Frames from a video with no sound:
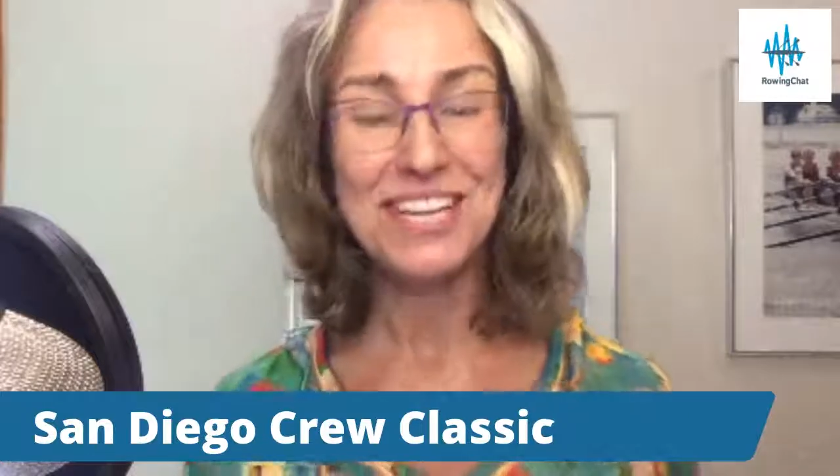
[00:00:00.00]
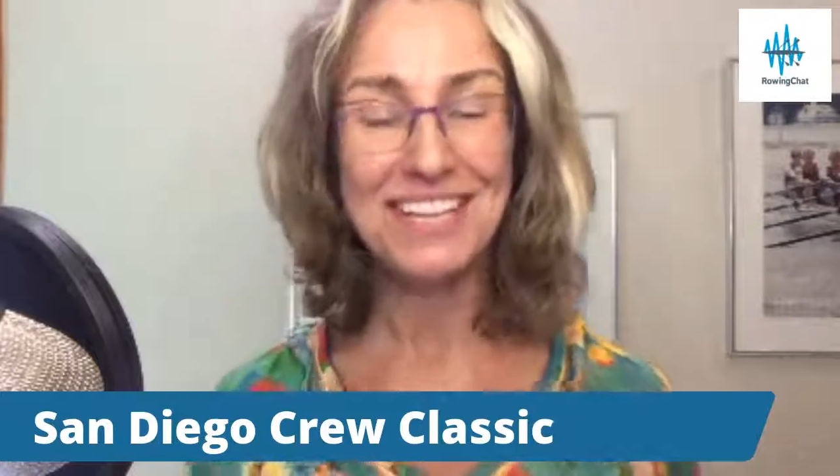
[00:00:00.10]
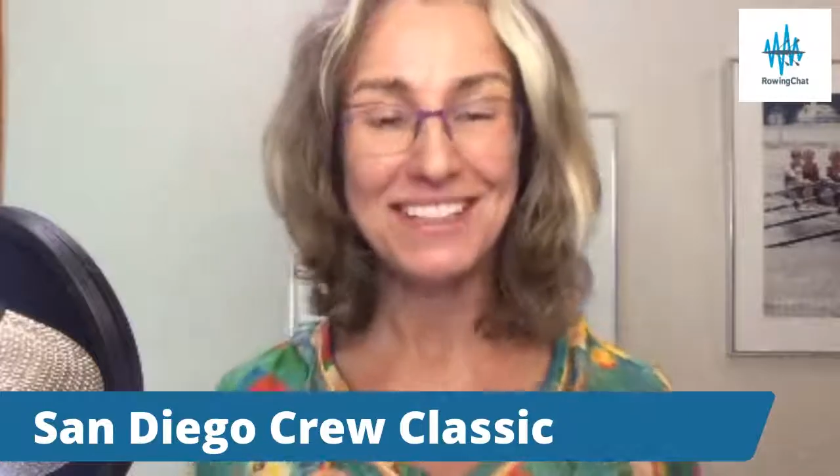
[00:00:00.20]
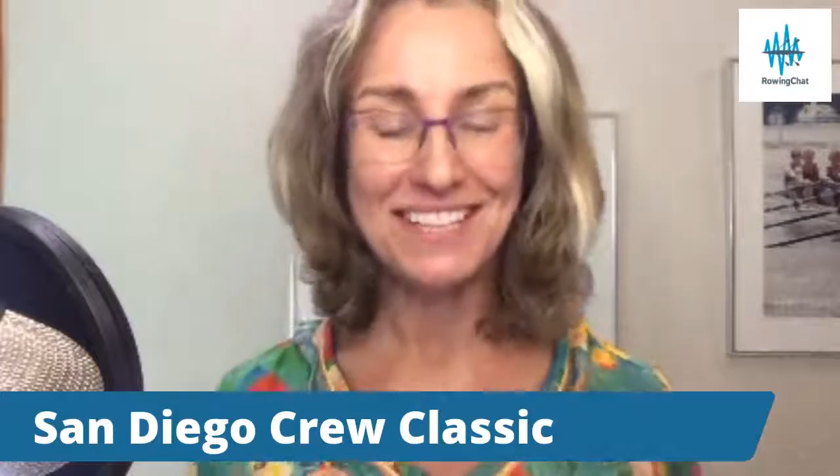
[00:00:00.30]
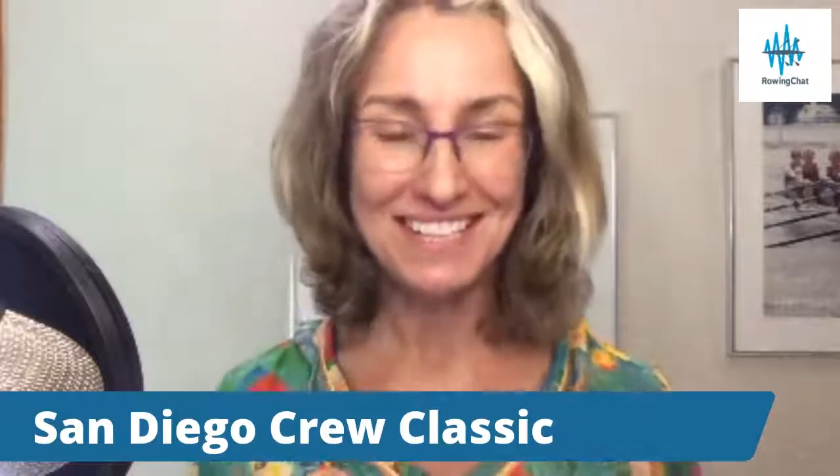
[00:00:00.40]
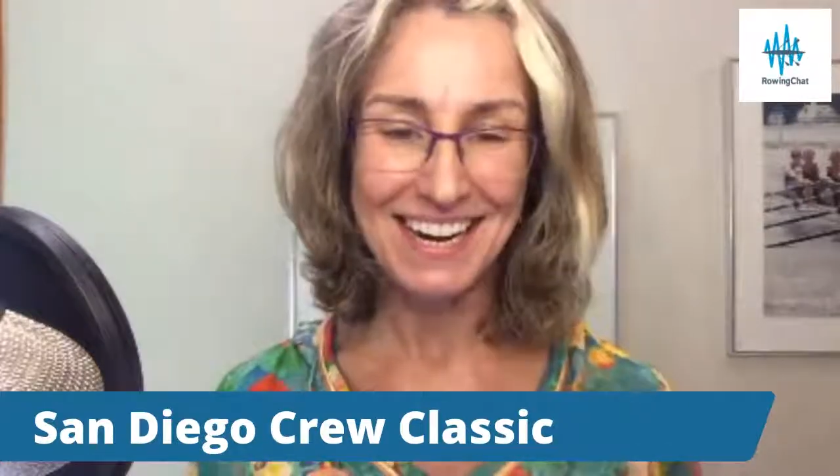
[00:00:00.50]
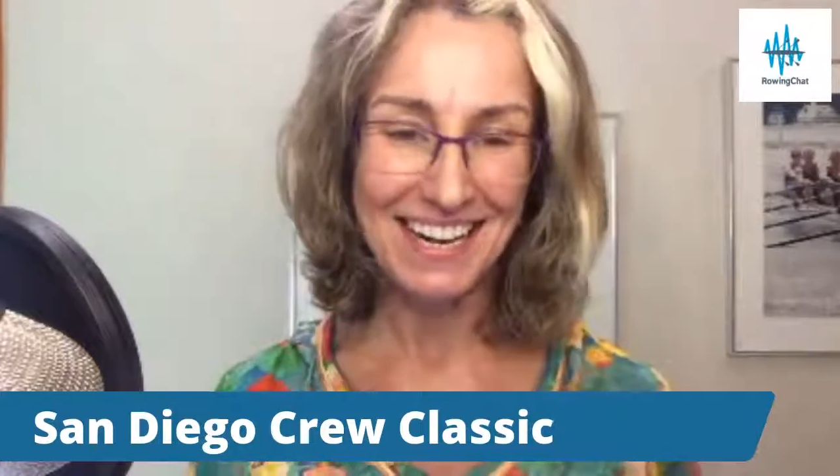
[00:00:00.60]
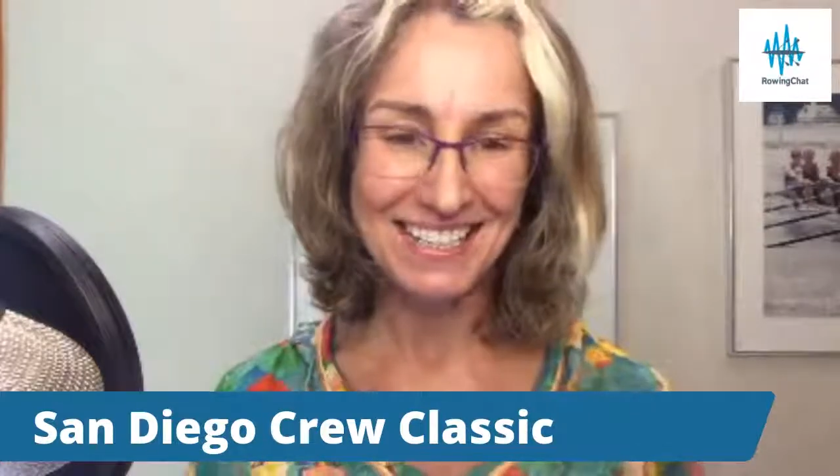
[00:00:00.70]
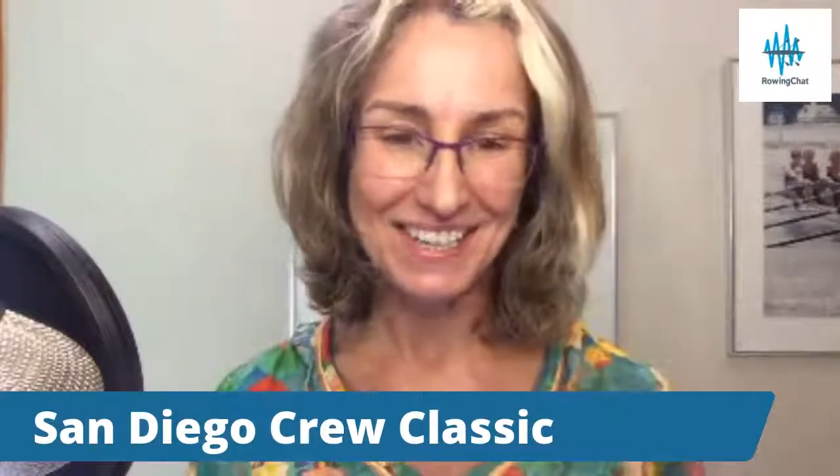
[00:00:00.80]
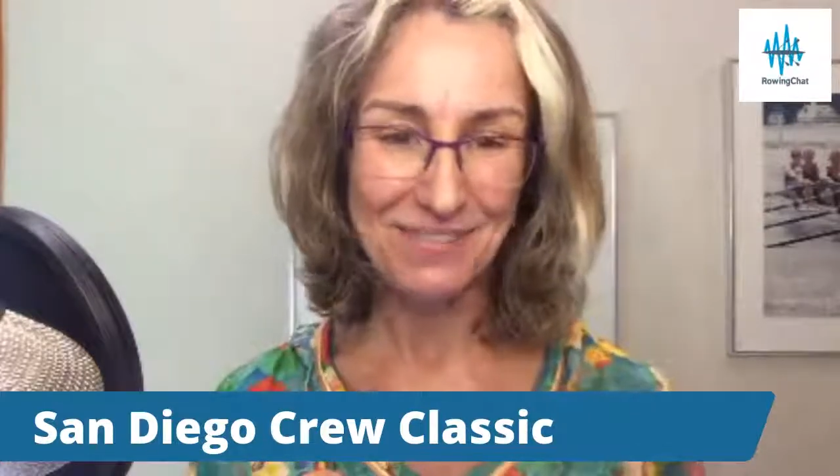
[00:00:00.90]
in this
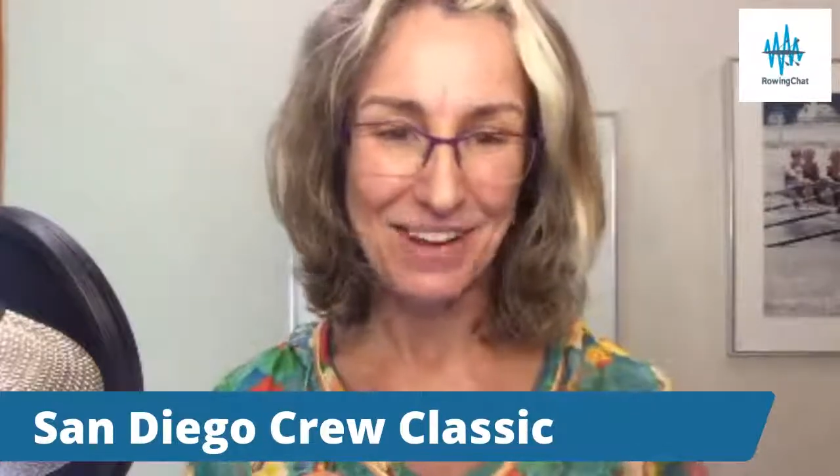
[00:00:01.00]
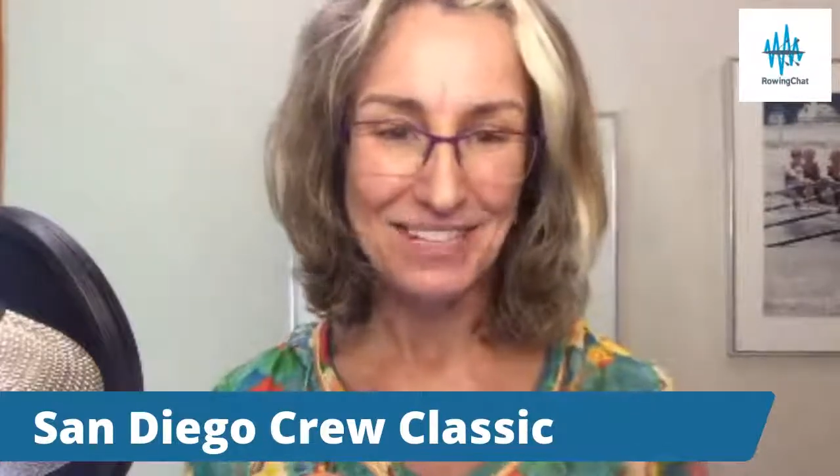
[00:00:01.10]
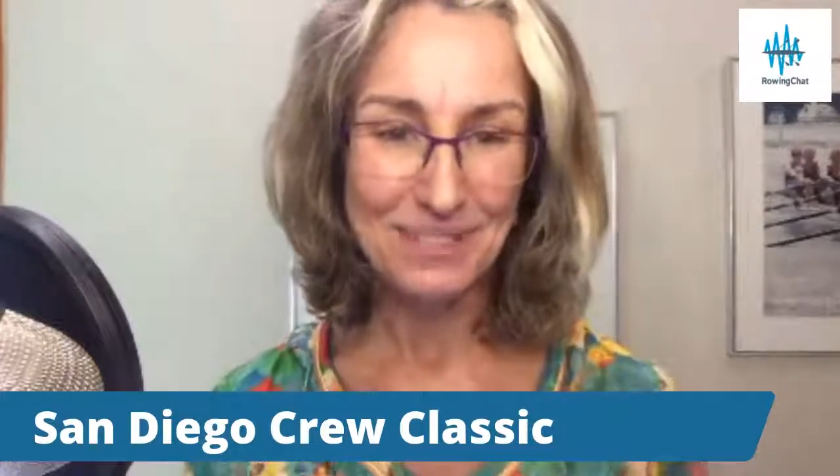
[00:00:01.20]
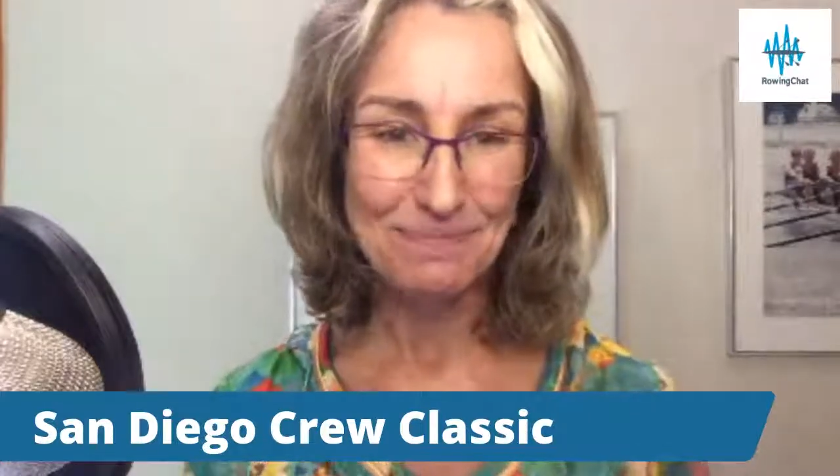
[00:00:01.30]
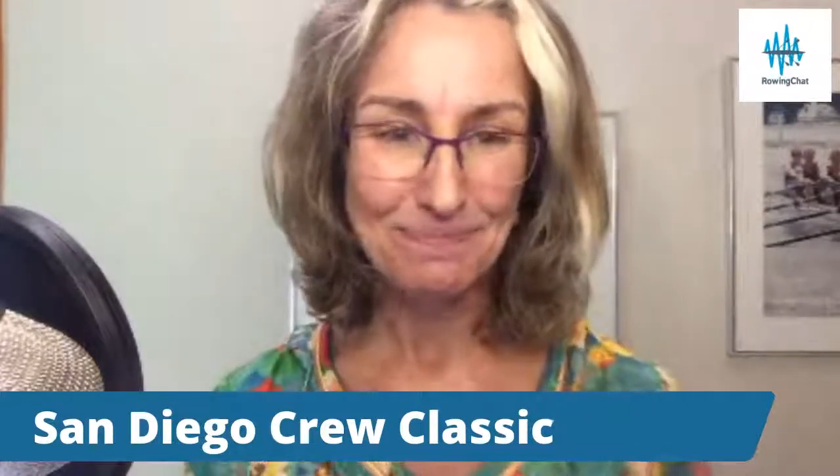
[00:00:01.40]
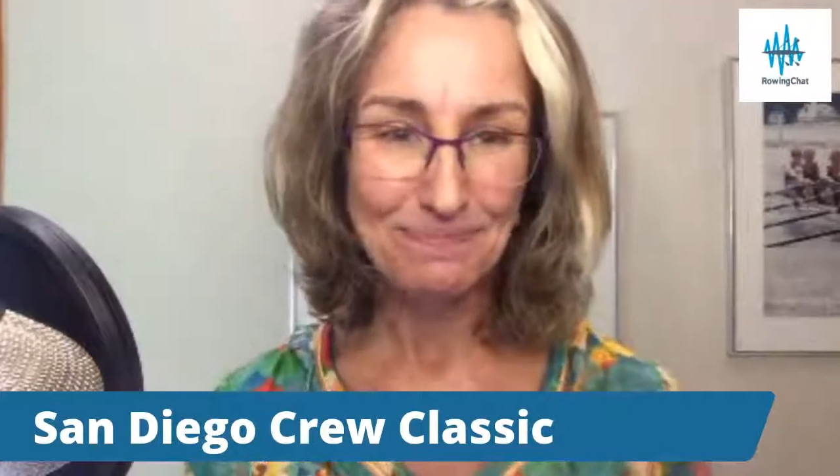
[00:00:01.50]
classic event.